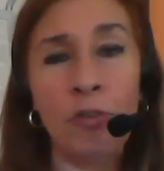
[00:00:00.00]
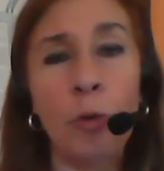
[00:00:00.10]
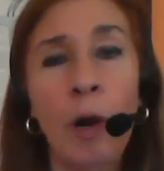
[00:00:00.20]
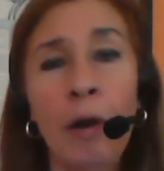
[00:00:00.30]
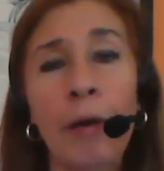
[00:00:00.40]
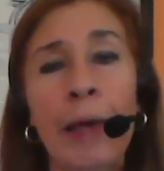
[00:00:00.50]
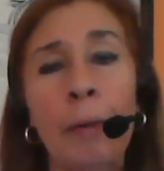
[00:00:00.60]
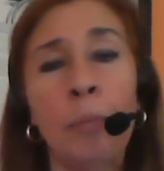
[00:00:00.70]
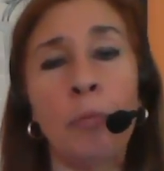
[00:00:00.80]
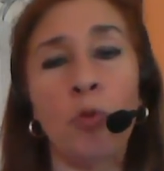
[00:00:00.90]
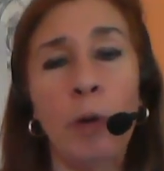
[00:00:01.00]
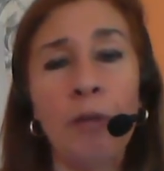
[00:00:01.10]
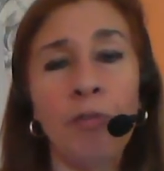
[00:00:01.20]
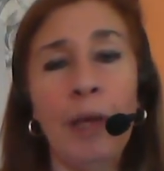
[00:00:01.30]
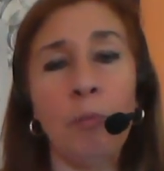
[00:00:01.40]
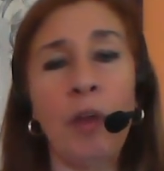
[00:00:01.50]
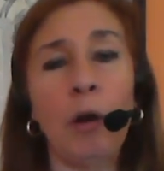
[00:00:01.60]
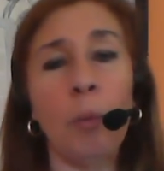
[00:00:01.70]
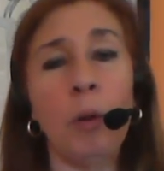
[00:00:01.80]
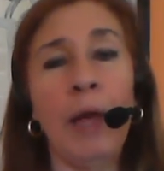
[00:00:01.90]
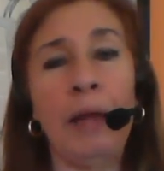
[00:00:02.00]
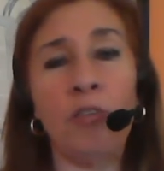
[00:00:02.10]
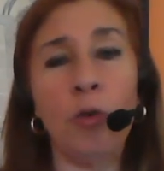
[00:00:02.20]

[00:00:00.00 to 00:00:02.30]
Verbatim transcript: You are a twin flames are a blend.